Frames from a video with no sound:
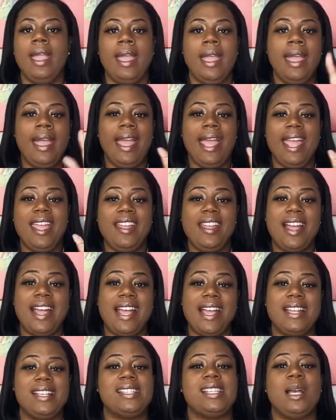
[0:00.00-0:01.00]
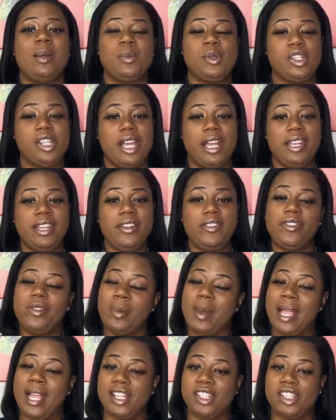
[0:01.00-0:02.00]
Hey guys, I'm Shonda from
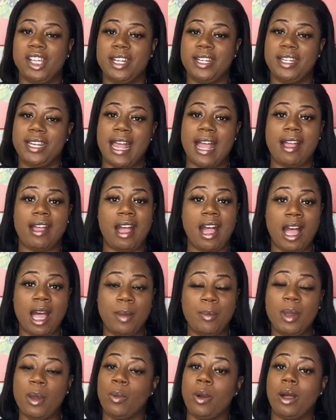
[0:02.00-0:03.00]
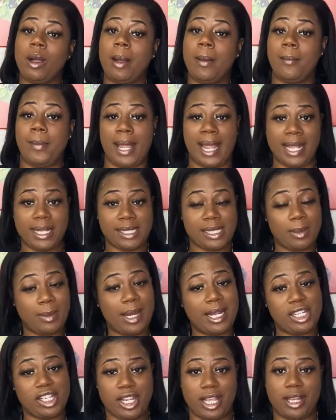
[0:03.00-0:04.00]
AskShondaNow and welcome back to my
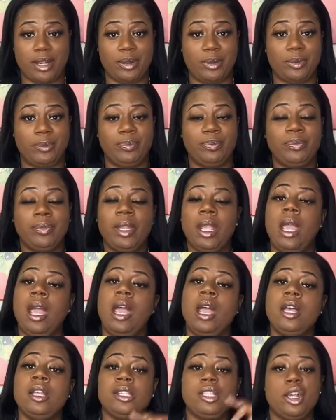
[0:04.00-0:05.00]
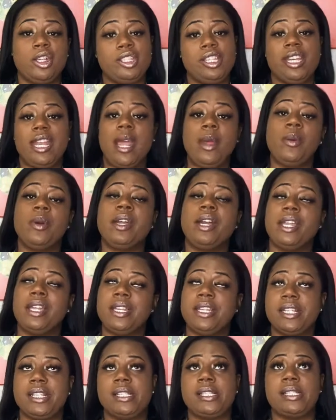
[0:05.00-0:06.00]
channel. So today we're going to
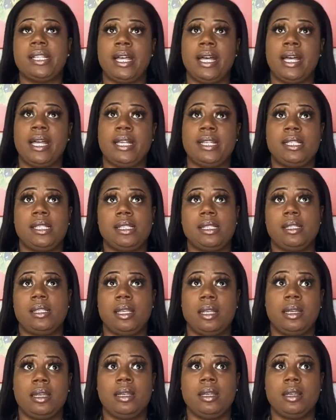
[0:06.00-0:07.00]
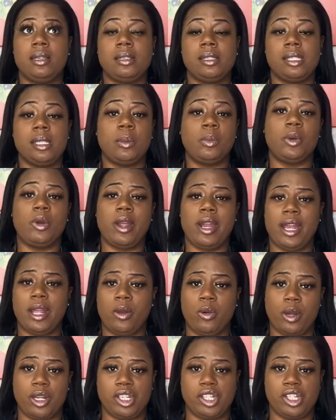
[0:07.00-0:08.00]
discuss some credit
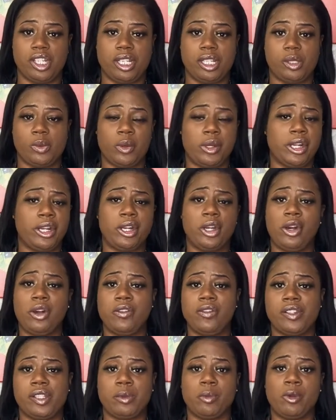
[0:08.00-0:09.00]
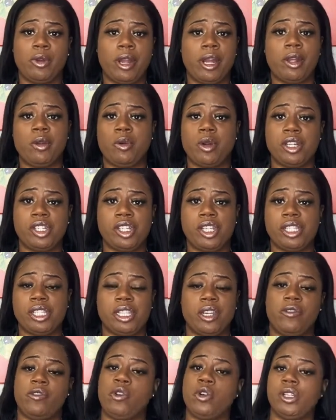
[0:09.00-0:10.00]
questions. We're going to go over some credit questions and
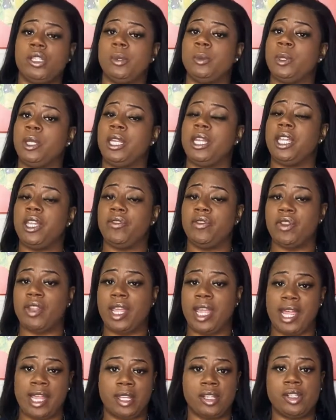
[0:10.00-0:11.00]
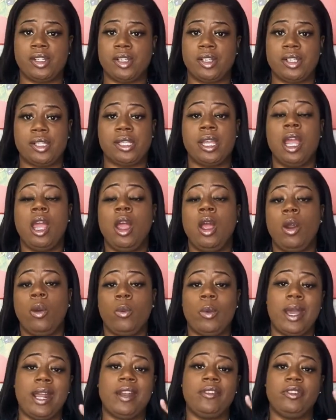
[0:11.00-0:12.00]
of course I'm going to give you the answers
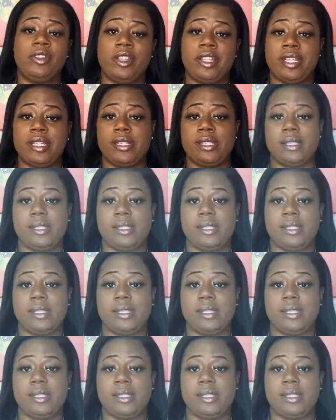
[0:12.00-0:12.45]
right after this.